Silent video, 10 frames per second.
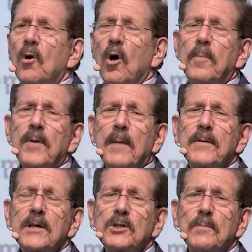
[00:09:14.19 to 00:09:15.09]
all
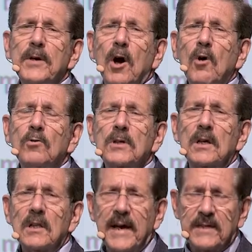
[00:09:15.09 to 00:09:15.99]
property should be owned
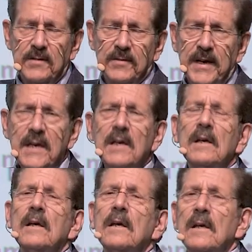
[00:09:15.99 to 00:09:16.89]
collectively,
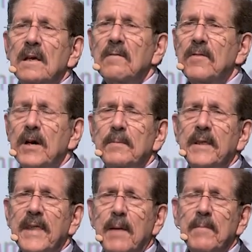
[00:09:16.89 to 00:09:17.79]

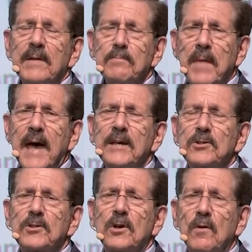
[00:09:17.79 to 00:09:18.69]
invariably that meant
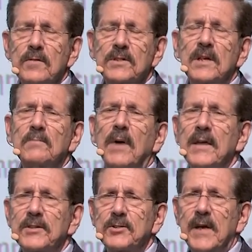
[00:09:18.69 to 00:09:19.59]
managed and overseen
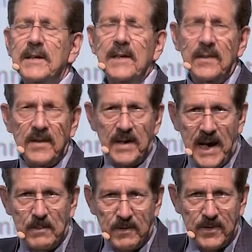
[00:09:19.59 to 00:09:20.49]
by the state in the
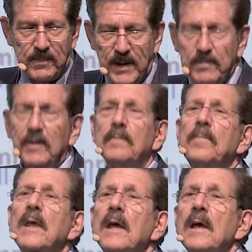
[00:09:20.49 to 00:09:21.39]
name of the people,
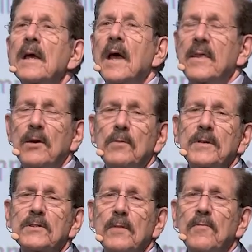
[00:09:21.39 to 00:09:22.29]
and there would
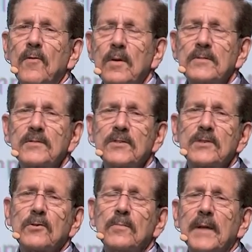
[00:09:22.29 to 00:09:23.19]
be some forms of
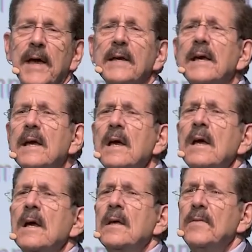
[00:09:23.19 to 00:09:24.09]
central planning.
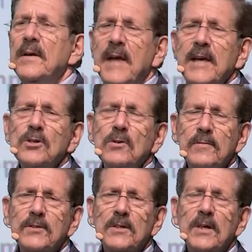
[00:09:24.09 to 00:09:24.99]
The nature
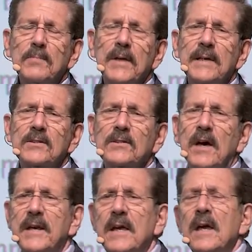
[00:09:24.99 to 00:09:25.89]
of such a planned
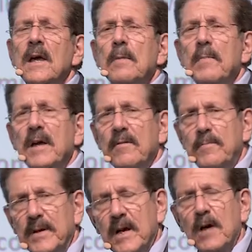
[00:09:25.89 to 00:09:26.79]
society may
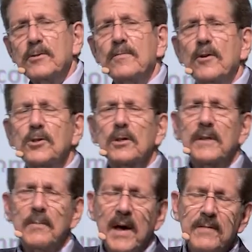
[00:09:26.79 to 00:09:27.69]
have been controversial,
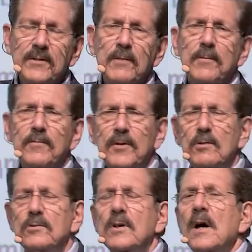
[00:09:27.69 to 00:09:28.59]
and there might have different
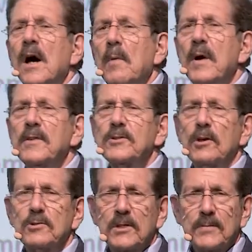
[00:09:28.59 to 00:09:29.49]
views among the
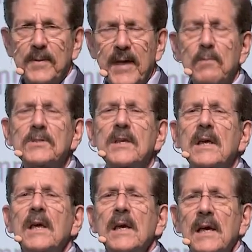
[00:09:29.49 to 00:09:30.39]
socialists, but that was
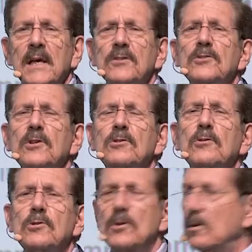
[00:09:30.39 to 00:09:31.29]
the
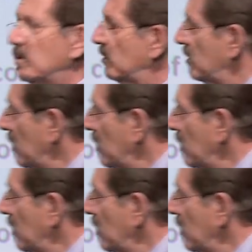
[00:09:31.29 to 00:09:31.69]
institutional